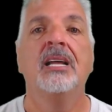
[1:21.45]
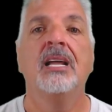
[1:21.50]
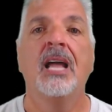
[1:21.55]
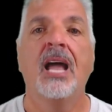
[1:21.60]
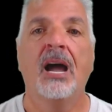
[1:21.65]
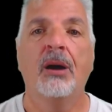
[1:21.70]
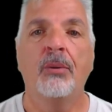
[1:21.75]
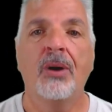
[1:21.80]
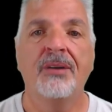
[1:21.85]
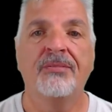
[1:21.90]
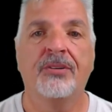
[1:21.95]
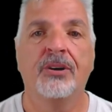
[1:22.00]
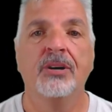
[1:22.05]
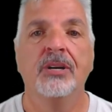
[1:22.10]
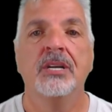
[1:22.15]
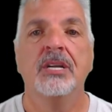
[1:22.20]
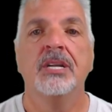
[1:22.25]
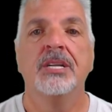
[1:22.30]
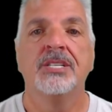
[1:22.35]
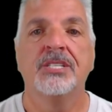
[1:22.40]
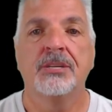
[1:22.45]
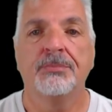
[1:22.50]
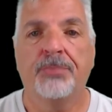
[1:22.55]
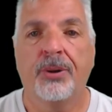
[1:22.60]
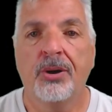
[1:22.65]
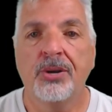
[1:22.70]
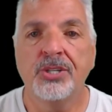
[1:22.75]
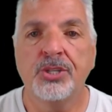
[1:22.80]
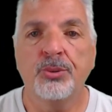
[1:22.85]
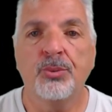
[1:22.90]
However,
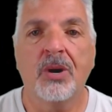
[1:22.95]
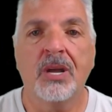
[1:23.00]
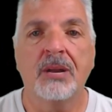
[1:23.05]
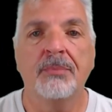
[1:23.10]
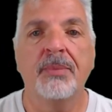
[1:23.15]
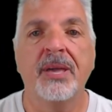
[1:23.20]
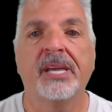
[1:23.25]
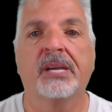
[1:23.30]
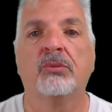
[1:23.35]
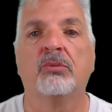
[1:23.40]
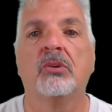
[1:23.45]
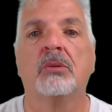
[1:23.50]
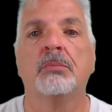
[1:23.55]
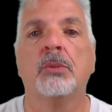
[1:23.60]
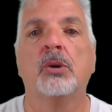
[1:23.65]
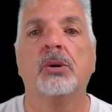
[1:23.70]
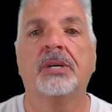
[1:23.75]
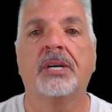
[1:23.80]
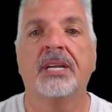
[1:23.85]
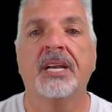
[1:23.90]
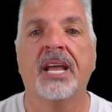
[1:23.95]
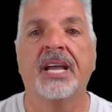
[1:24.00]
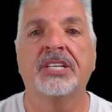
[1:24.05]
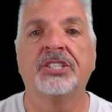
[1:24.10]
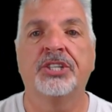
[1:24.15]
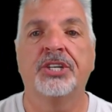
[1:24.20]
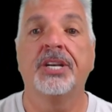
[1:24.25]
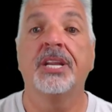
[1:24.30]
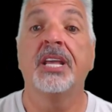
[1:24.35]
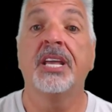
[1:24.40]
suppose you want to make a remote
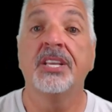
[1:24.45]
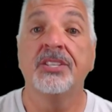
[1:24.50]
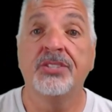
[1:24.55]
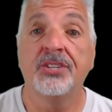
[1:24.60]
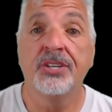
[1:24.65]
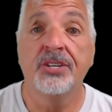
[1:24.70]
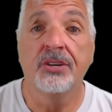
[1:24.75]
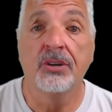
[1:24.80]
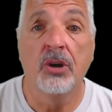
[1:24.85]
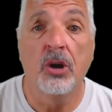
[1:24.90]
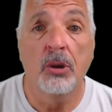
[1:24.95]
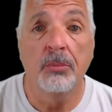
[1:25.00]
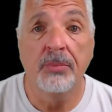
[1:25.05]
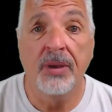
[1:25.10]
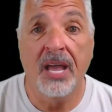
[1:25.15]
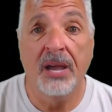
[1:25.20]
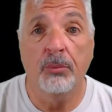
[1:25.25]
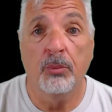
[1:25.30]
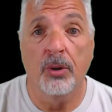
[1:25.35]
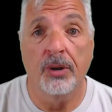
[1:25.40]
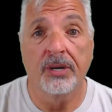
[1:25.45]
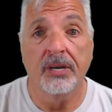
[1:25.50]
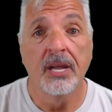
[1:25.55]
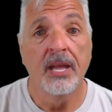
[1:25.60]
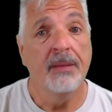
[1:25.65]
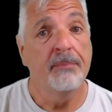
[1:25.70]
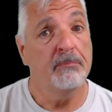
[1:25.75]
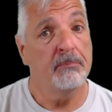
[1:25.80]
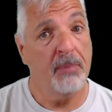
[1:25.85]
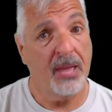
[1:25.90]
connection into your home network.
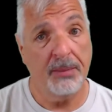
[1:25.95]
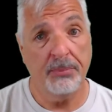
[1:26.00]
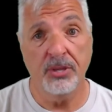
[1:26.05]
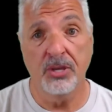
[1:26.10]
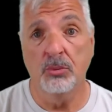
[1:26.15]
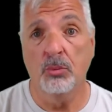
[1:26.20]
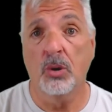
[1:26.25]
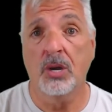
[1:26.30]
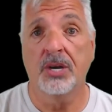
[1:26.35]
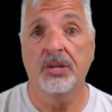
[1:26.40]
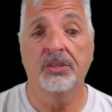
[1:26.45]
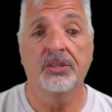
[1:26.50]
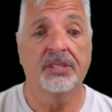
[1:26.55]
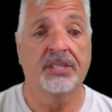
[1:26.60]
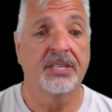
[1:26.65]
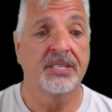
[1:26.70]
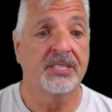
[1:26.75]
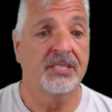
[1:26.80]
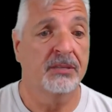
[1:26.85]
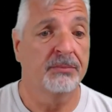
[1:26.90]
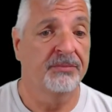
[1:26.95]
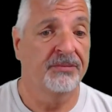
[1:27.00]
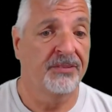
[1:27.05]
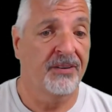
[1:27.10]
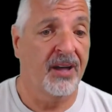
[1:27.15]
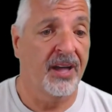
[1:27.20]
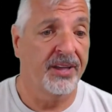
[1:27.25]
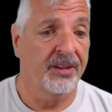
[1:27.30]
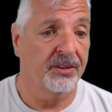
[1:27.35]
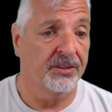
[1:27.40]
Maybe you want to look at some
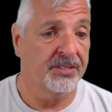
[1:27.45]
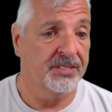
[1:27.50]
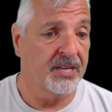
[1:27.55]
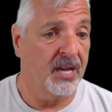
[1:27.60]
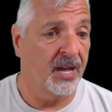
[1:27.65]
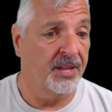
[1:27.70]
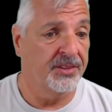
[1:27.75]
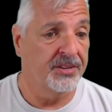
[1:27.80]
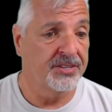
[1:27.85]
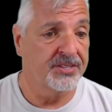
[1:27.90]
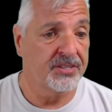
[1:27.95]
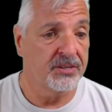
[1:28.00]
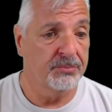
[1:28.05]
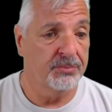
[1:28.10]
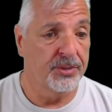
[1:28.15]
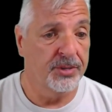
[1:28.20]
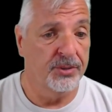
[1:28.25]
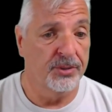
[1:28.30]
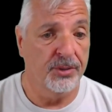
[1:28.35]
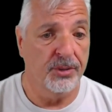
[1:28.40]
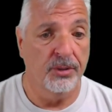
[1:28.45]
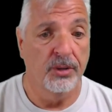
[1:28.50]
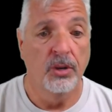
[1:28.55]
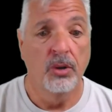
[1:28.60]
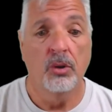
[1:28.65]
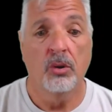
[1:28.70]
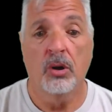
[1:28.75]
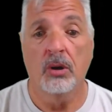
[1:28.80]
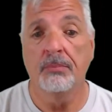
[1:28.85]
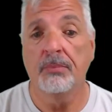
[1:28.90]
files on this computer,
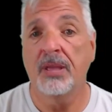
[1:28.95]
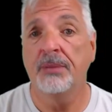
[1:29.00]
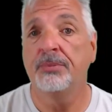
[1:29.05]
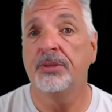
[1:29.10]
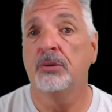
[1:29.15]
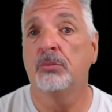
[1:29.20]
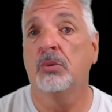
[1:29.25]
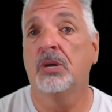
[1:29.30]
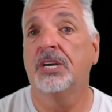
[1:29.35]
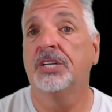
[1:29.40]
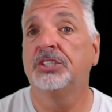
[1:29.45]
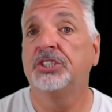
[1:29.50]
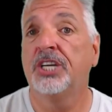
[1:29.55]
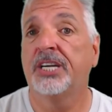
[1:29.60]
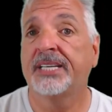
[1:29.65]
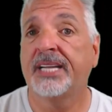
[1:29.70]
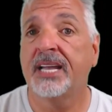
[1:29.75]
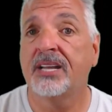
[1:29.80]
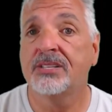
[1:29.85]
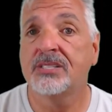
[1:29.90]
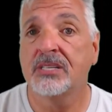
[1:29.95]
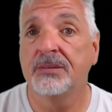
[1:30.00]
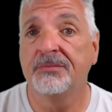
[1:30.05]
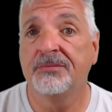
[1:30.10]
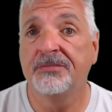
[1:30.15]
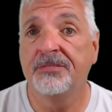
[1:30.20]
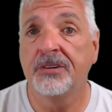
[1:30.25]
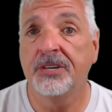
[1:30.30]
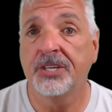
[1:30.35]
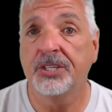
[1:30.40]
or maybe you want to check out some
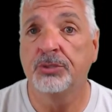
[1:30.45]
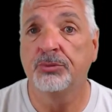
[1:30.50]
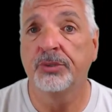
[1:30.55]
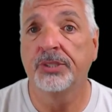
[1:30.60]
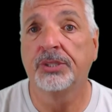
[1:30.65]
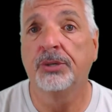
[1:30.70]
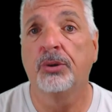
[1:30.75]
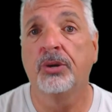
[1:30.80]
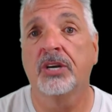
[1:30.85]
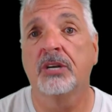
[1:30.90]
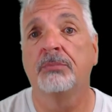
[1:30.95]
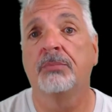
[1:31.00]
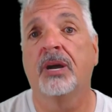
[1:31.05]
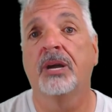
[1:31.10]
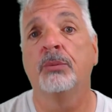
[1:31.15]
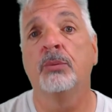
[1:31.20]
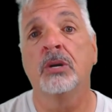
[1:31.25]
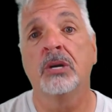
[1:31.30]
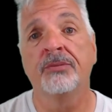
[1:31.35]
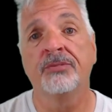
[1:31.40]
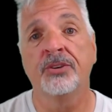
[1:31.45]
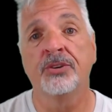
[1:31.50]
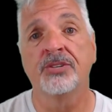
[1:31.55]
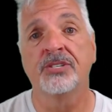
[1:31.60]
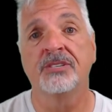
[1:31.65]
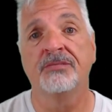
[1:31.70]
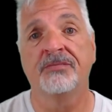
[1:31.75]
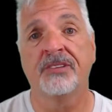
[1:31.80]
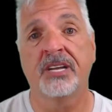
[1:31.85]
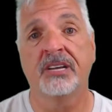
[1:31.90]
footage recorded by one of your
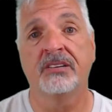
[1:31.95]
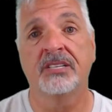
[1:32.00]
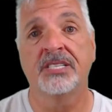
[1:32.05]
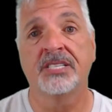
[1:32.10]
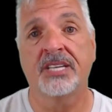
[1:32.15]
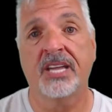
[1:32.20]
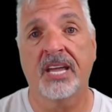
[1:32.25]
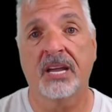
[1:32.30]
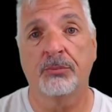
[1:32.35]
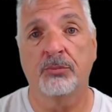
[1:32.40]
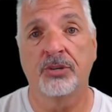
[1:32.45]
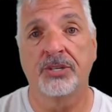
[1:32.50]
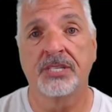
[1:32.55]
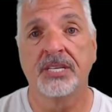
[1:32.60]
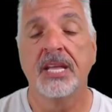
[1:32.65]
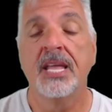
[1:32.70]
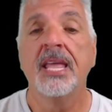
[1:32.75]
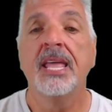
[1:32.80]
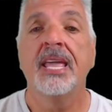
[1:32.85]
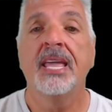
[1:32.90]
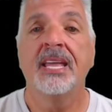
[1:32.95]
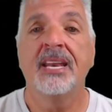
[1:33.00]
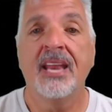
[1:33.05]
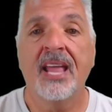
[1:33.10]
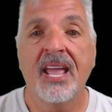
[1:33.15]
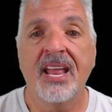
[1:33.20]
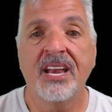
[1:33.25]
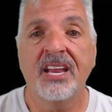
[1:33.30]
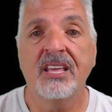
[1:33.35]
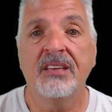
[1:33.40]
surveillance cameras. In
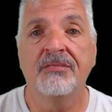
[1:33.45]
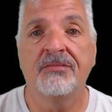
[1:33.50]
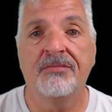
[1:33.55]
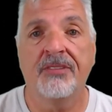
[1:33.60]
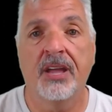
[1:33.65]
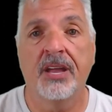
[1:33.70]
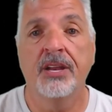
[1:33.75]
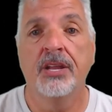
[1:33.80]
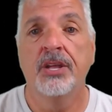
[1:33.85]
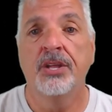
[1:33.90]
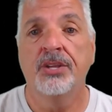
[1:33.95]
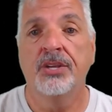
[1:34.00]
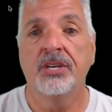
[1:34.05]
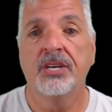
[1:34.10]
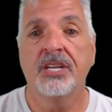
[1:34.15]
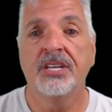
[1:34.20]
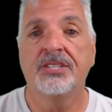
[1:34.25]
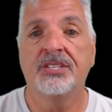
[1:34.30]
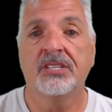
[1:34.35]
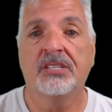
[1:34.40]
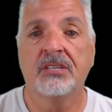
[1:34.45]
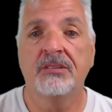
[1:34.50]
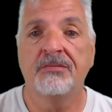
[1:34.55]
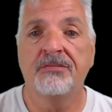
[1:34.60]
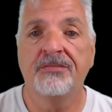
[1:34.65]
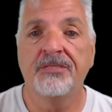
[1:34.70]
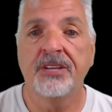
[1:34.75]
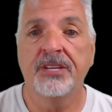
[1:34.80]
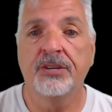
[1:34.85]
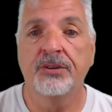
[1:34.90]
any event, you need to
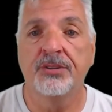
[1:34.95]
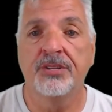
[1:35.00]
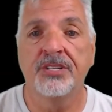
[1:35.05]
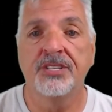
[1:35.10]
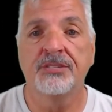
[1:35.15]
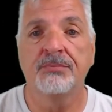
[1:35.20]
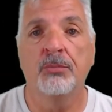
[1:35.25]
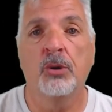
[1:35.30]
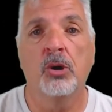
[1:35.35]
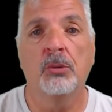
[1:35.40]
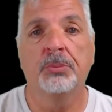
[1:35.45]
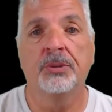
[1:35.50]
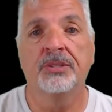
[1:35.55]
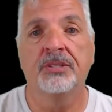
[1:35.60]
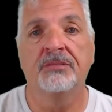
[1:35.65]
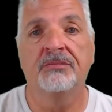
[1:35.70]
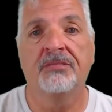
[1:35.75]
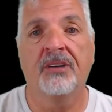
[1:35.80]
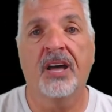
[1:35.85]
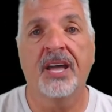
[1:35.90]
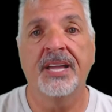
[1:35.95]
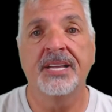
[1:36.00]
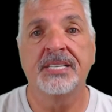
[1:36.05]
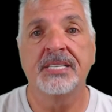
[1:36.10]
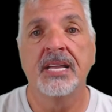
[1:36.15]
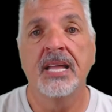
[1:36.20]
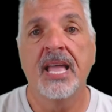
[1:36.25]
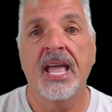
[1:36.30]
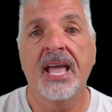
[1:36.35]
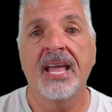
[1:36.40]
configure this mobile device,
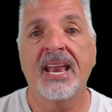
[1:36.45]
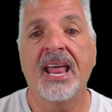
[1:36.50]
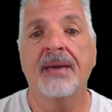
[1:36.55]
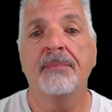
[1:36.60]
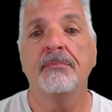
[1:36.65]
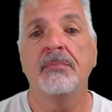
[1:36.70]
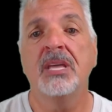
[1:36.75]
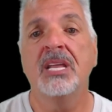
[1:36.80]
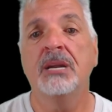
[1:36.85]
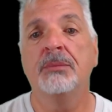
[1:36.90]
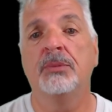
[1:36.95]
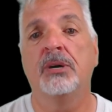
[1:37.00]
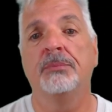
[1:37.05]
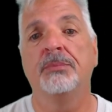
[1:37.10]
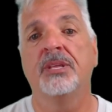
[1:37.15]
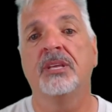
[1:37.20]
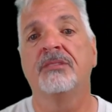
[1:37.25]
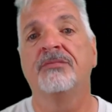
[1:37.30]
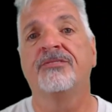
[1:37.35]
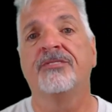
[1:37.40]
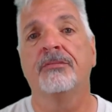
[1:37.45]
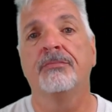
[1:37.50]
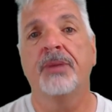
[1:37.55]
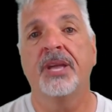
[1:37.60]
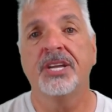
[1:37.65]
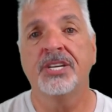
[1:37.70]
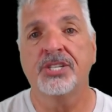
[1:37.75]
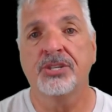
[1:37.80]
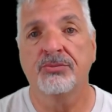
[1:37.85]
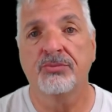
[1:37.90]
and at minimum, the
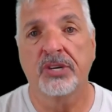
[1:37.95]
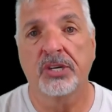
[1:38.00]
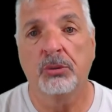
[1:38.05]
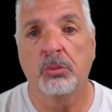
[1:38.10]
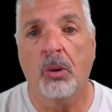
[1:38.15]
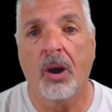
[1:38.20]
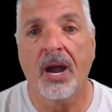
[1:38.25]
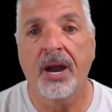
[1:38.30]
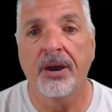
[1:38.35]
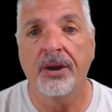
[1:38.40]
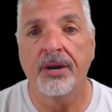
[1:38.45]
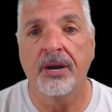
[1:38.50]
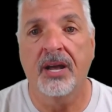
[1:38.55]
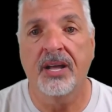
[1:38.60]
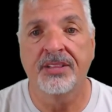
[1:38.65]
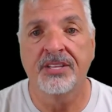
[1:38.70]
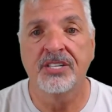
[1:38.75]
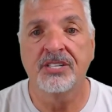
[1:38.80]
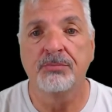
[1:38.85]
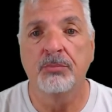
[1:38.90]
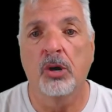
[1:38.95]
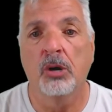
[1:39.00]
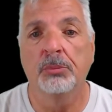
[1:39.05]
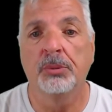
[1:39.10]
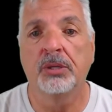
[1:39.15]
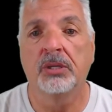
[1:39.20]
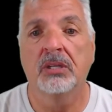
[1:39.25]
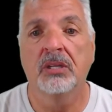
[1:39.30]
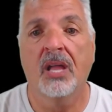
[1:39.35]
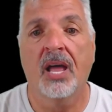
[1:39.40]
information required on this mobile
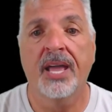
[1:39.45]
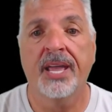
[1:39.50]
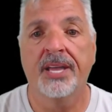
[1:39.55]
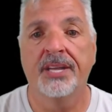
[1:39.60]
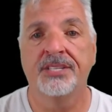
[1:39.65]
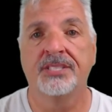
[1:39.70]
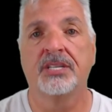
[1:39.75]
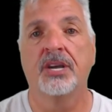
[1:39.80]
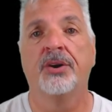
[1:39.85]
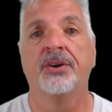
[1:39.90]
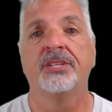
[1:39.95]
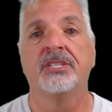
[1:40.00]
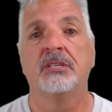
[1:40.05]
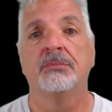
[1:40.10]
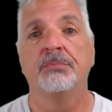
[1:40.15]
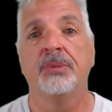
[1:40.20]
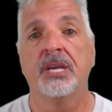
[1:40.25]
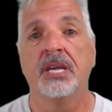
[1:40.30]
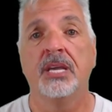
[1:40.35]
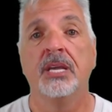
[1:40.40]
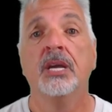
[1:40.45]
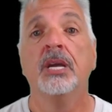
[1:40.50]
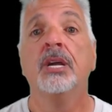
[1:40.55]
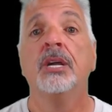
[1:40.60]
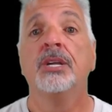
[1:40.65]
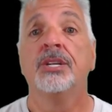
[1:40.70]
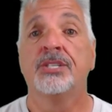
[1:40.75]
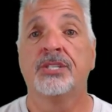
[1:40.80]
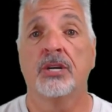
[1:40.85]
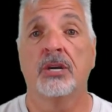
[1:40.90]
client is going to be
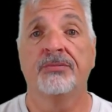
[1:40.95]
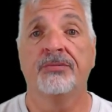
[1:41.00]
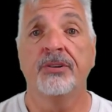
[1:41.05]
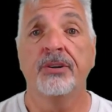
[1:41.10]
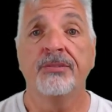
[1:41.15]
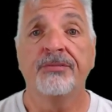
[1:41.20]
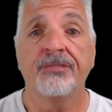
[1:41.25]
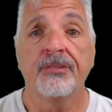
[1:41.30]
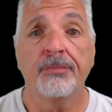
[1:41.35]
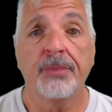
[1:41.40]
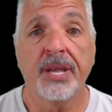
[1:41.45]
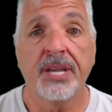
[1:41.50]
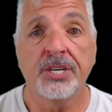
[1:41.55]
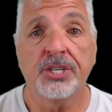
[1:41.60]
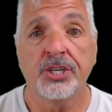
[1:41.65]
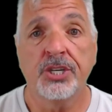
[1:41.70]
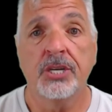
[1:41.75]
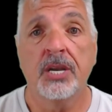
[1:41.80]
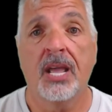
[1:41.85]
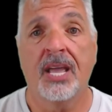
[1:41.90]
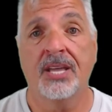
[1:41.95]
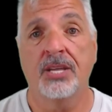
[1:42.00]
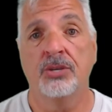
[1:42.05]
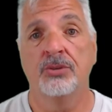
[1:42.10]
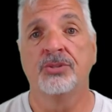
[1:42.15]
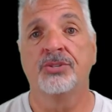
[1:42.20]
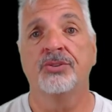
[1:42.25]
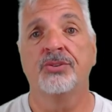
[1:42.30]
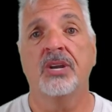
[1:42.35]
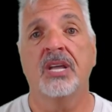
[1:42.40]
server information, a
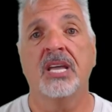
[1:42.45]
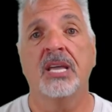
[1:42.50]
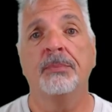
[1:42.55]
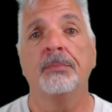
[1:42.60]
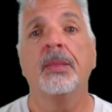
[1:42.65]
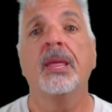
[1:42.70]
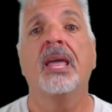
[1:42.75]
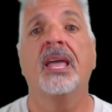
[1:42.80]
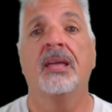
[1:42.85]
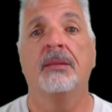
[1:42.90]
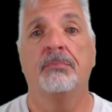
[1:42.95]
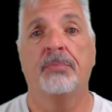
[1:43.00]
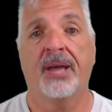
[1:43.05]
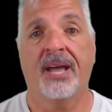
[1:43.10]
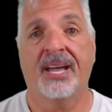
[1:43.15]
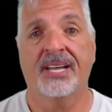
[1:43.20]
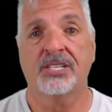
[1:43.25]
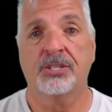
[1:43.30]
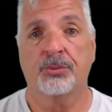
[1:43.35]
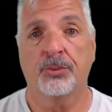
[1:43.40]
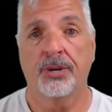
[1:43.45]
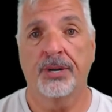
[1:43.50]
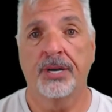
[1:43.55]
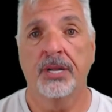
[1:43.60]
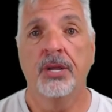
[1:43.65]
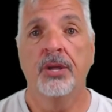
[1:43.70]
username, and password.